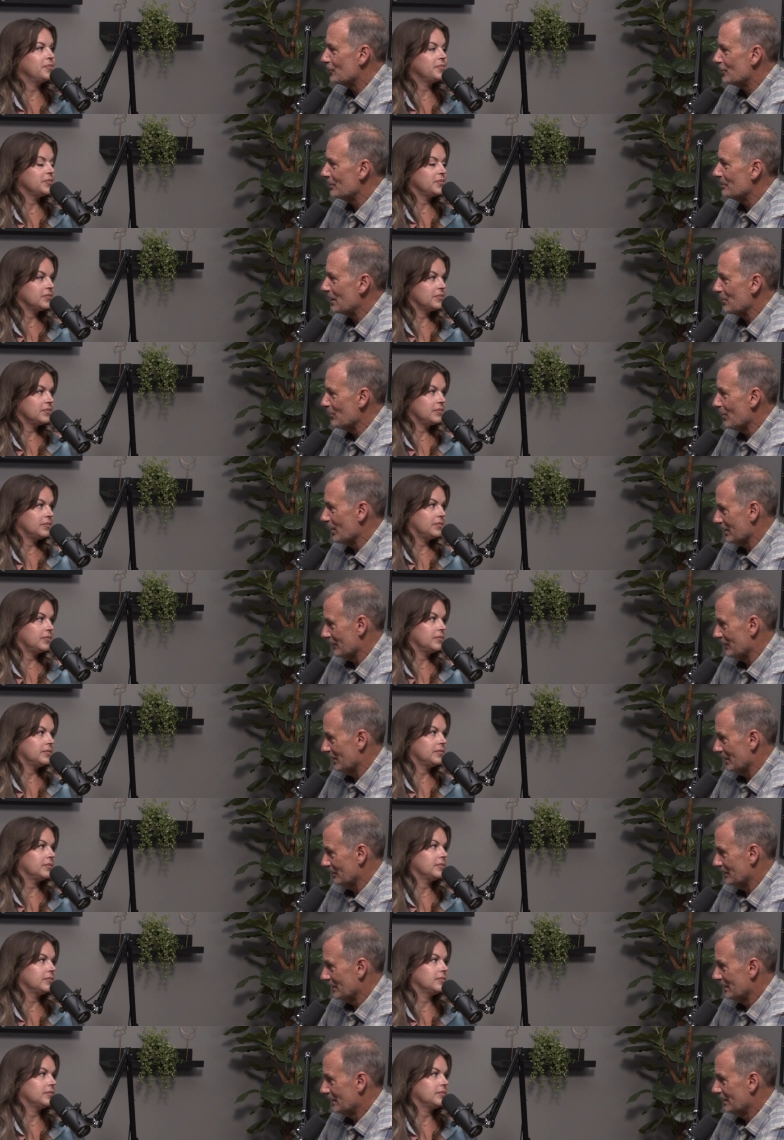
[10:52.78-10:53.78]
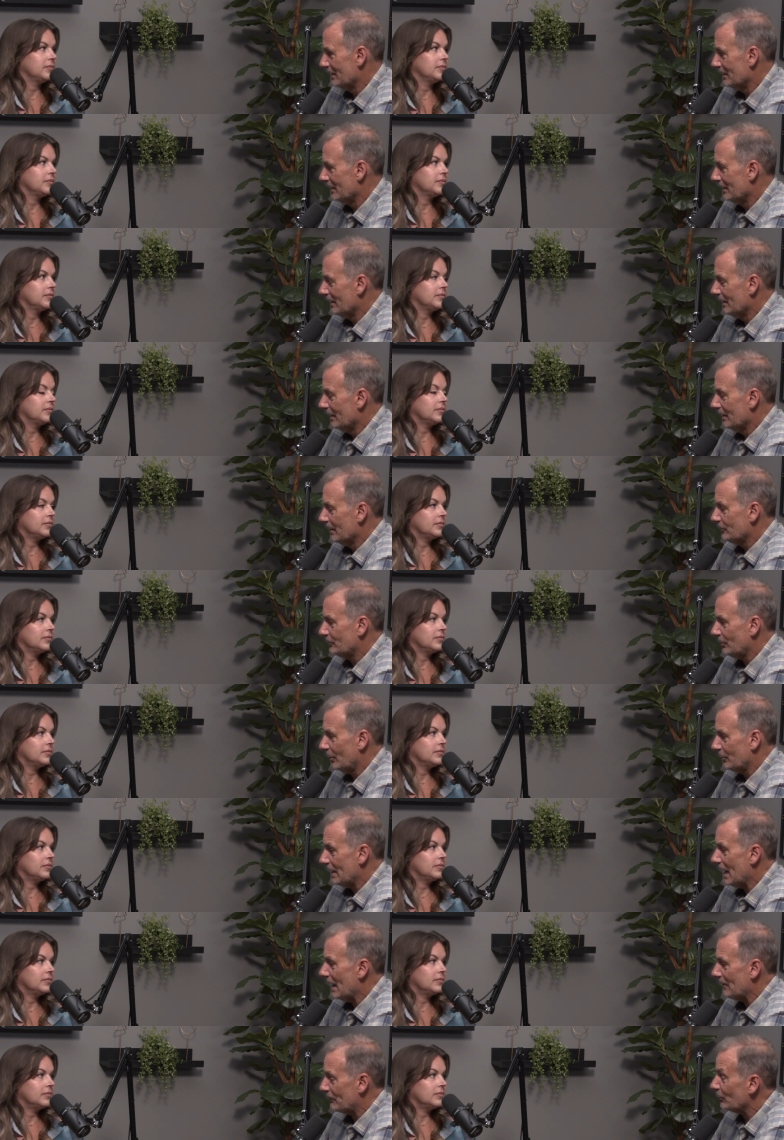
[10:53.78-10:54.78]
Speaker 1: you could be one of them.
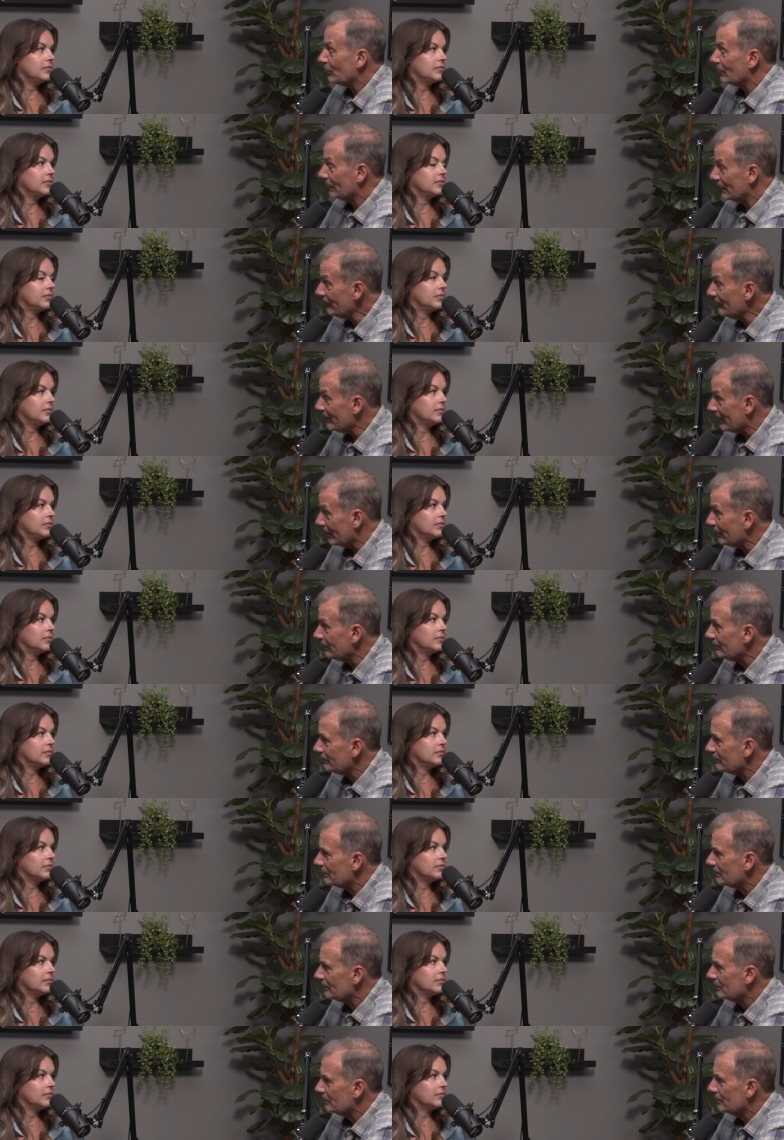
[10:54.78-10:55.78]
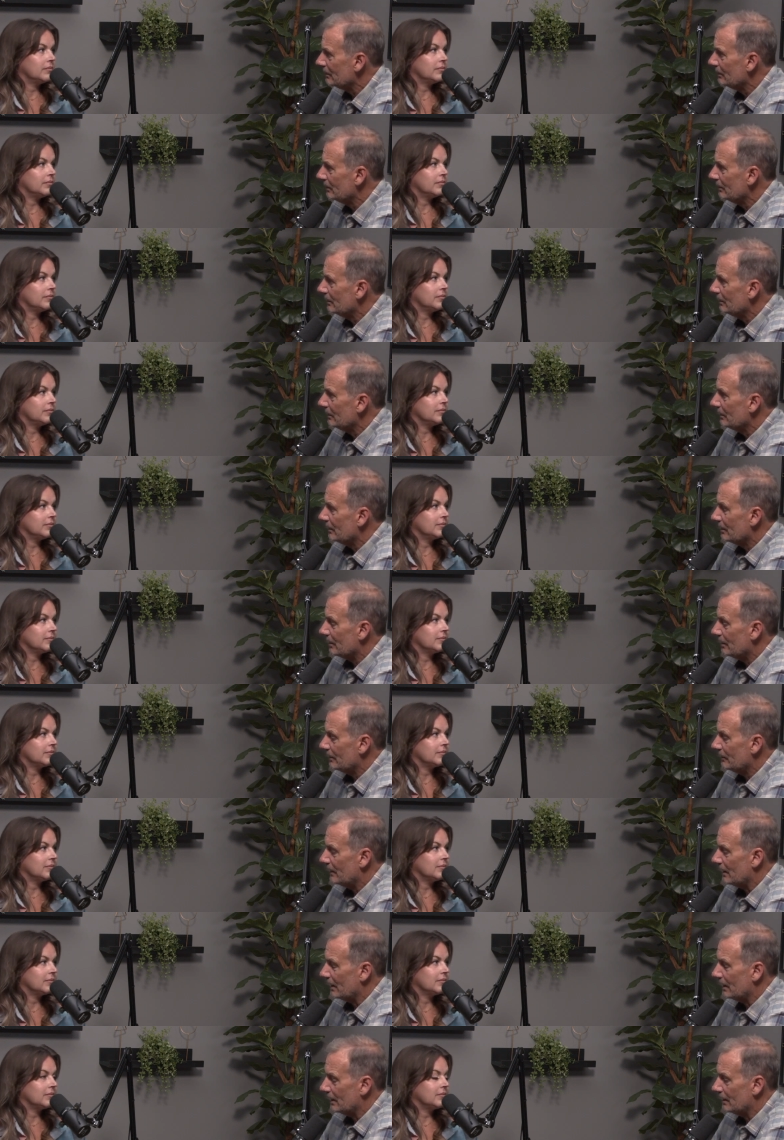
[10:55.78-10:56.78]
So, yeah, if they're living,
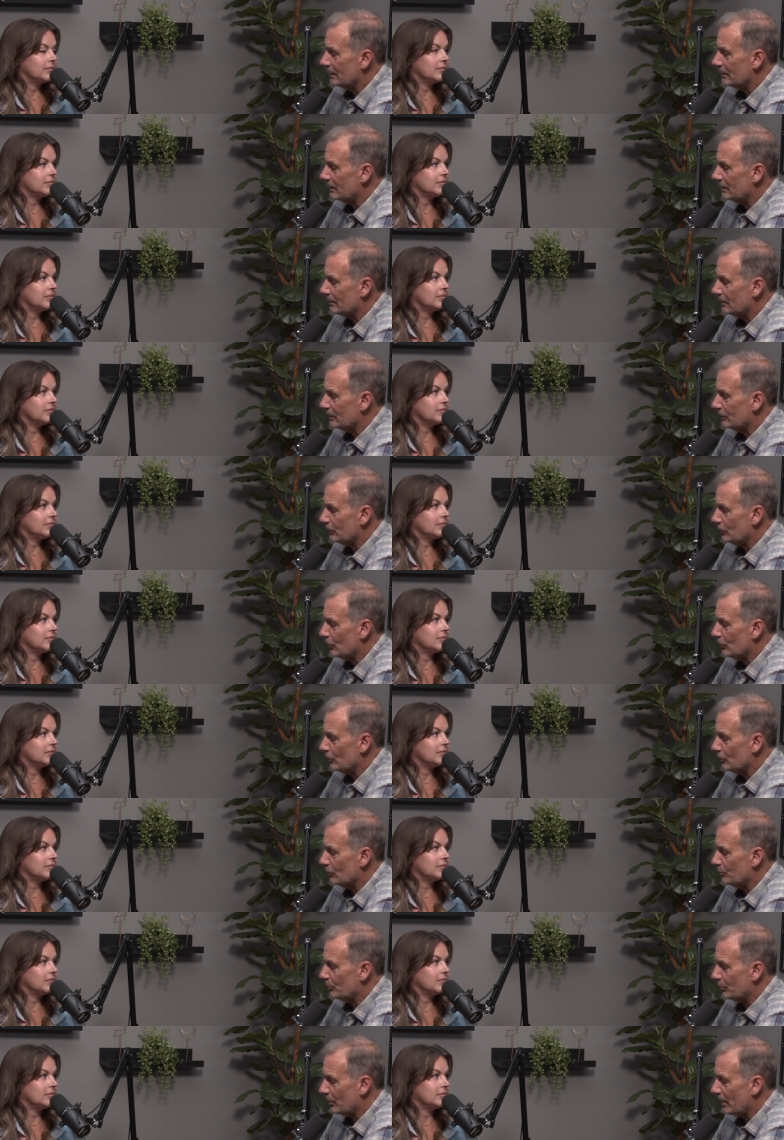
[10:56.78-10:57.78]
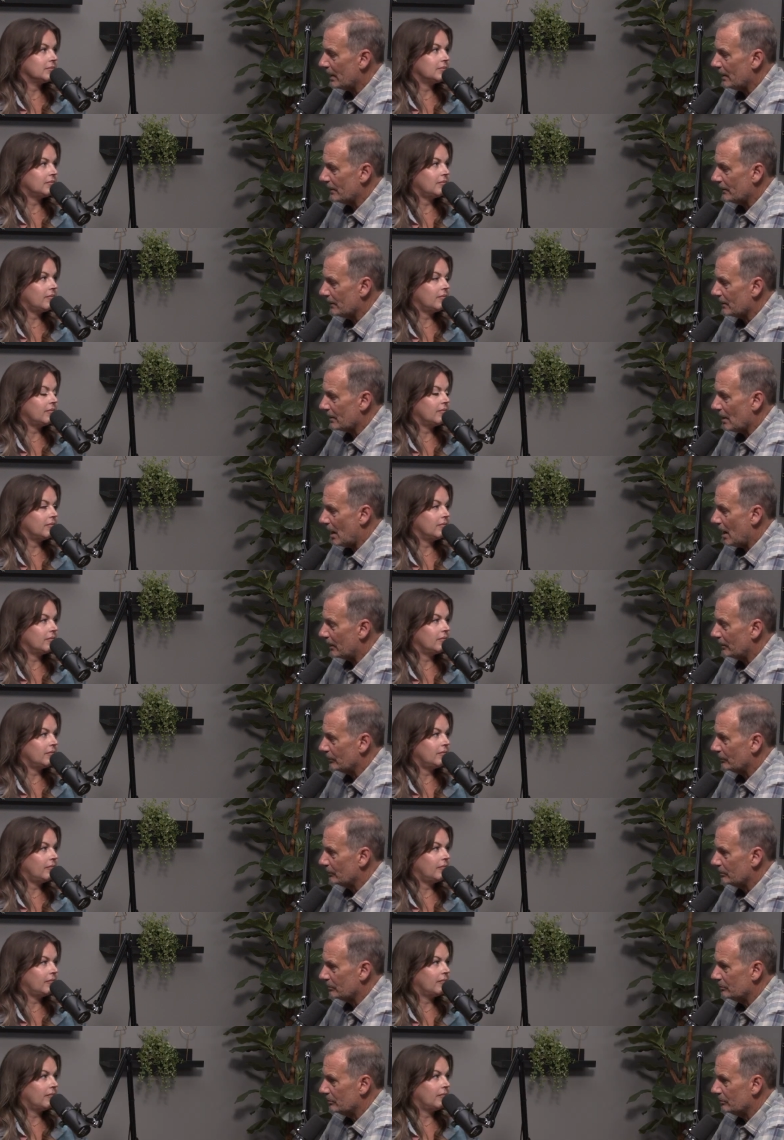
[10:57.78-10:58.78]
then you pray that God
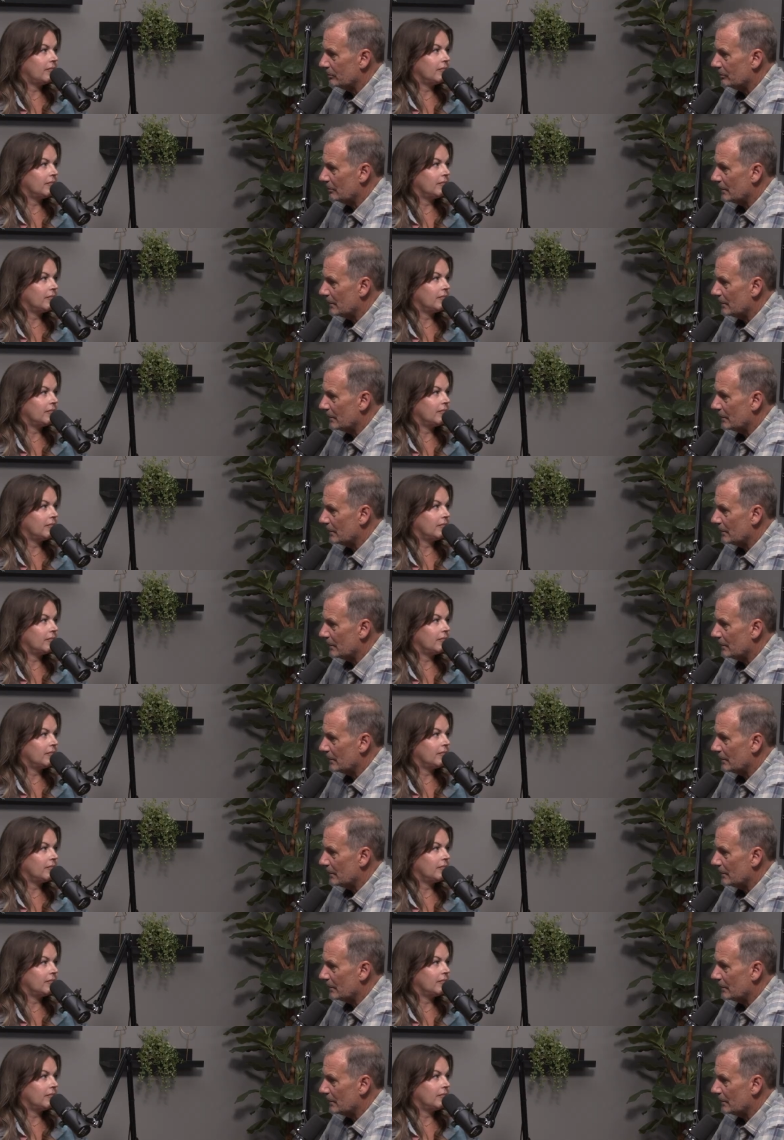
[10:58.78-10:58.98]
will